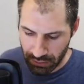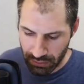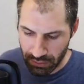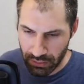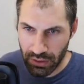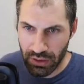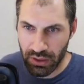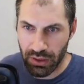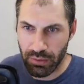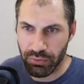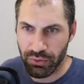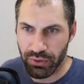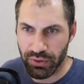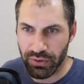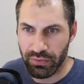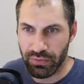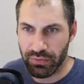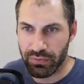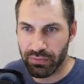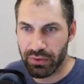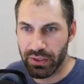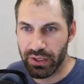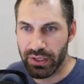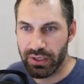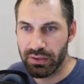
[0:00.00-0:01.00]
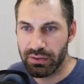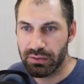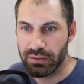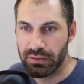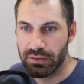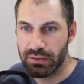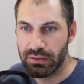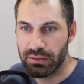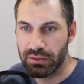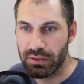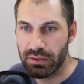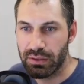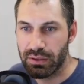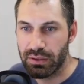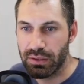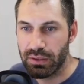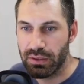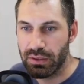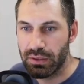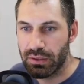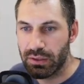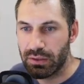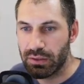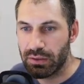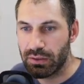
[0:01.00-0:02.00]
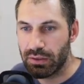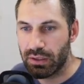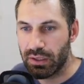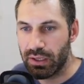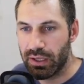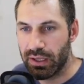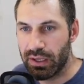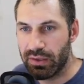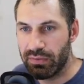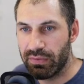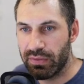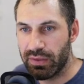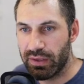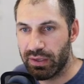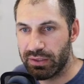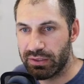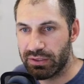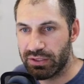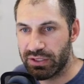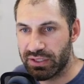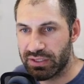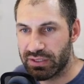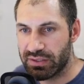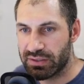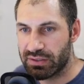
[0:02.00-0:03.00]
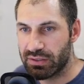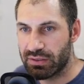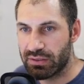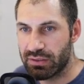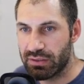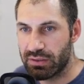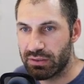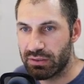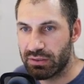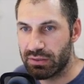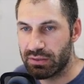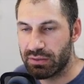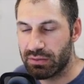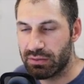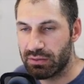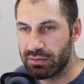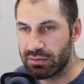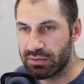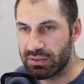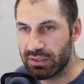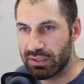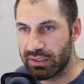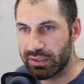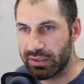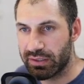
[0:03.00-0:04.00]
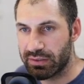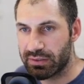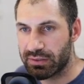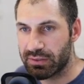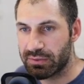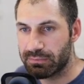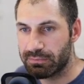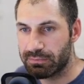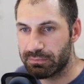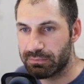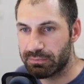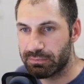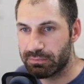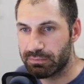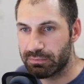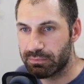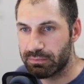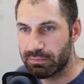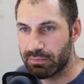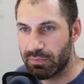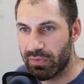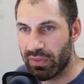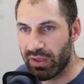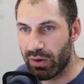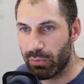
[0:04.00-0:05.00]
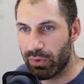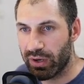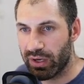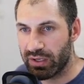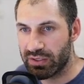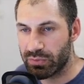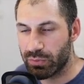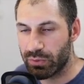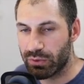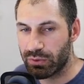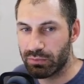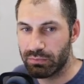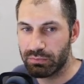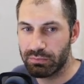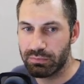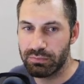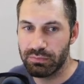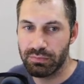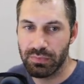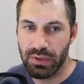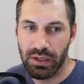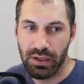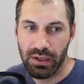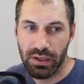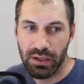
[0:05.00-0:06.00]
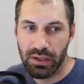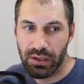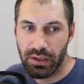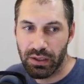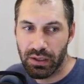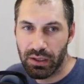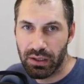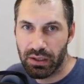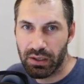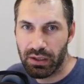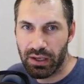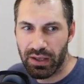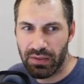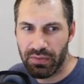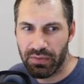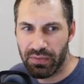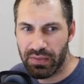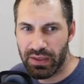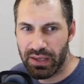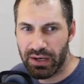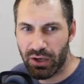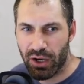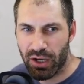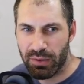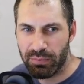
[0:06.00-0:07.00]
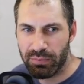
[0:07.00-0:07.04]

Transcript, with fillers: Uh, put in three and then just delete it that way as well. And then I